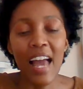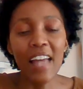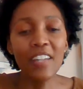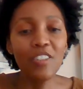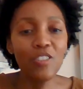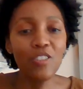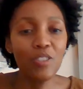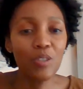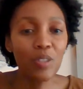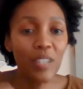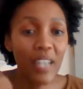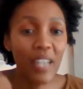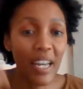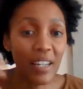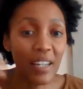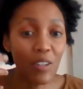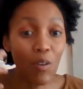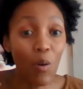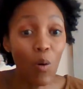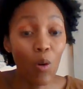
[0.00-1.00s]
and you
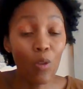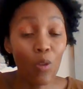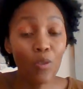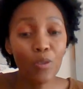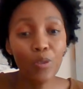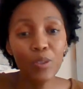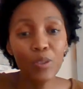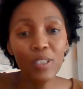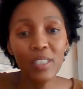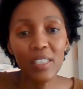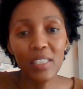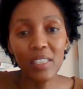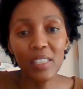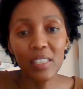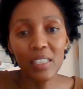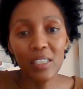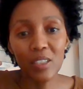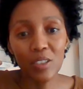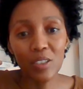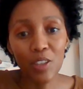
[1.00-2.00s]
get all those
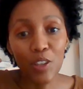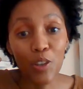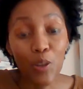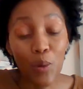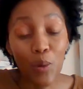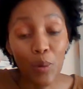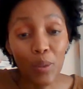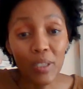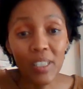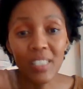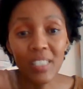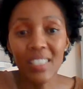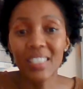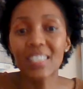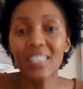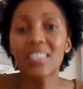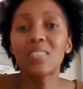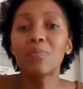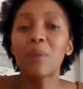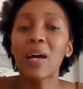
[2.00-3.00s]
thoughts
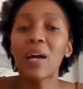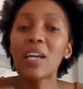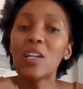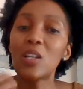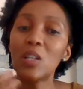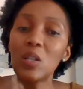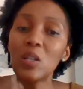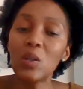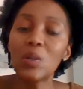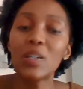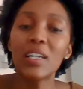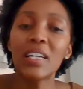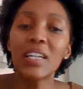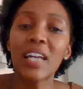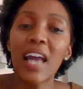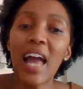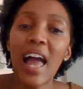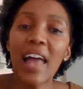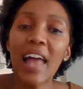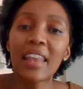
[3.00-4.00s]
just by
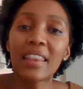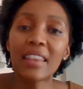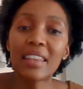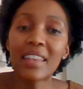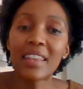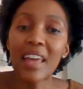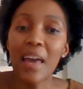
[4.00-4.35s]
looking at